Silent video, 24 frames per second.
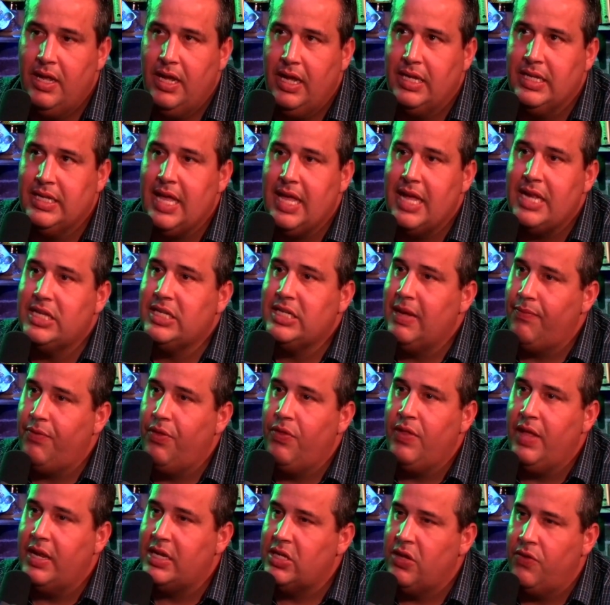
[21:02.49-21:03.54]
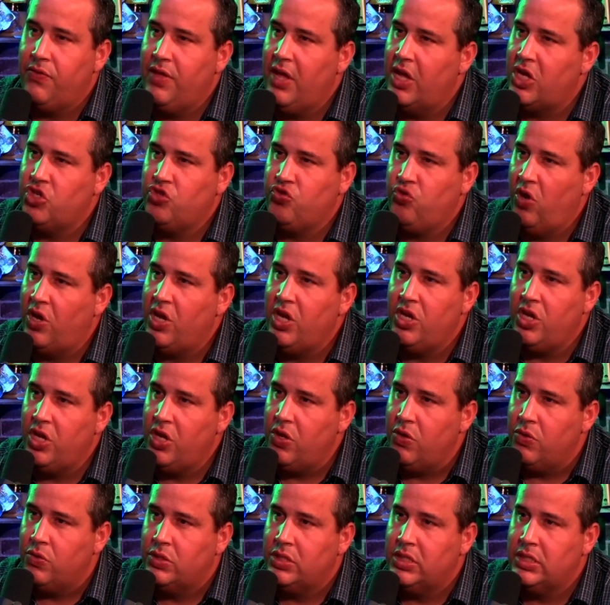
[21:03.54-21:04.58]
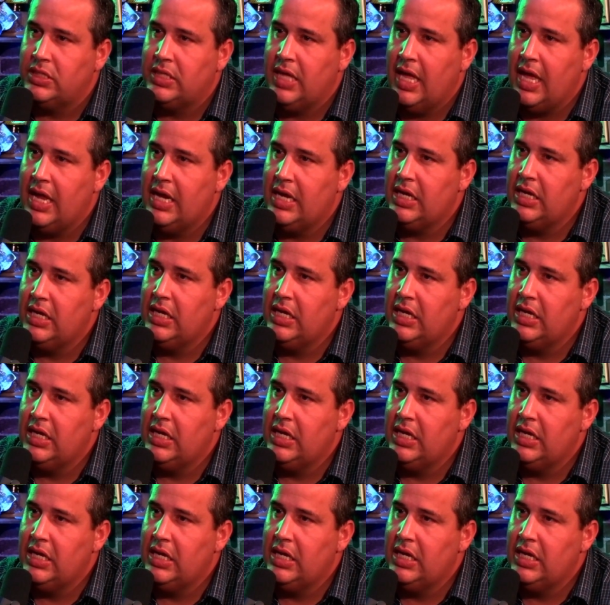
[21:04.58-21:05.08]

is that something that's on the Australian news? Is that